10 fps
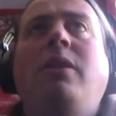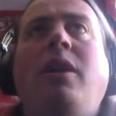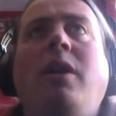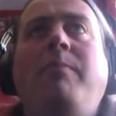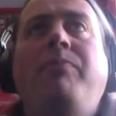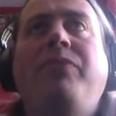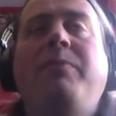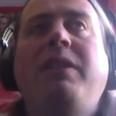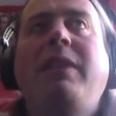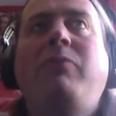I
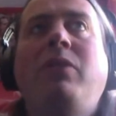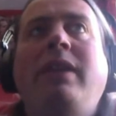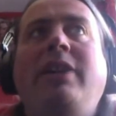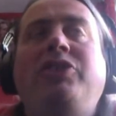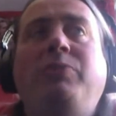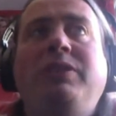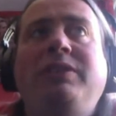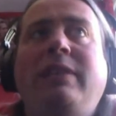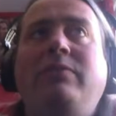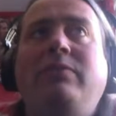mean, they actually
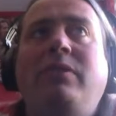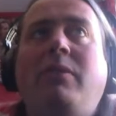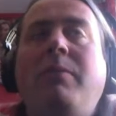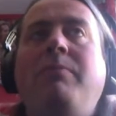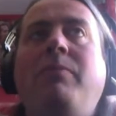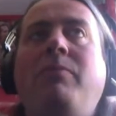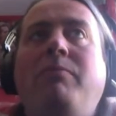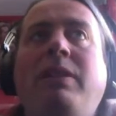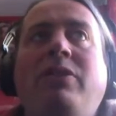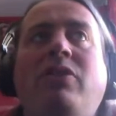went down. I mean, in the
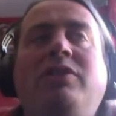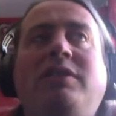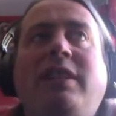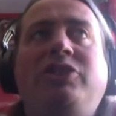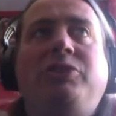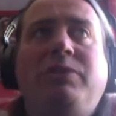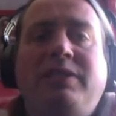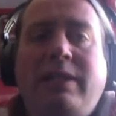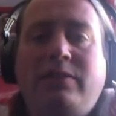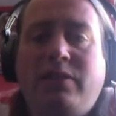mid 90s, they actually went
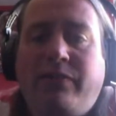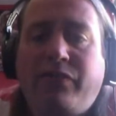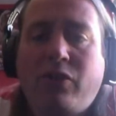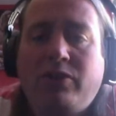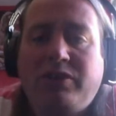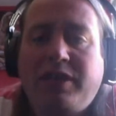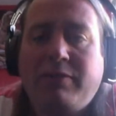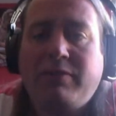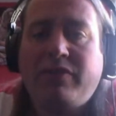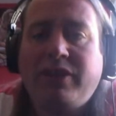down to the third
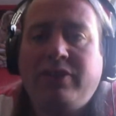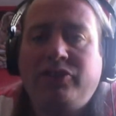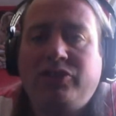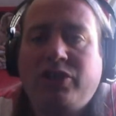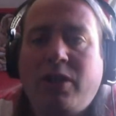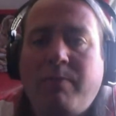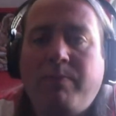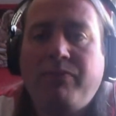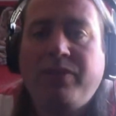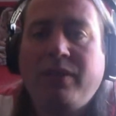tier of English
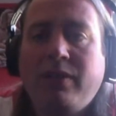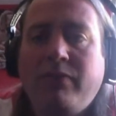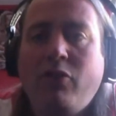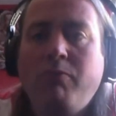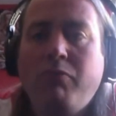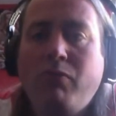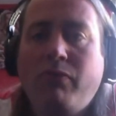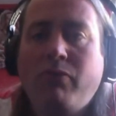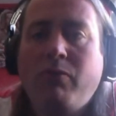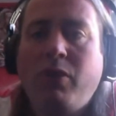football
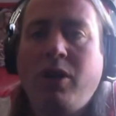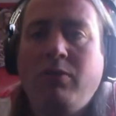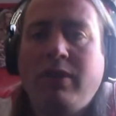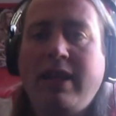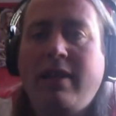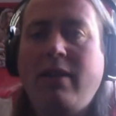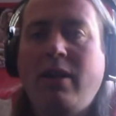for a while there.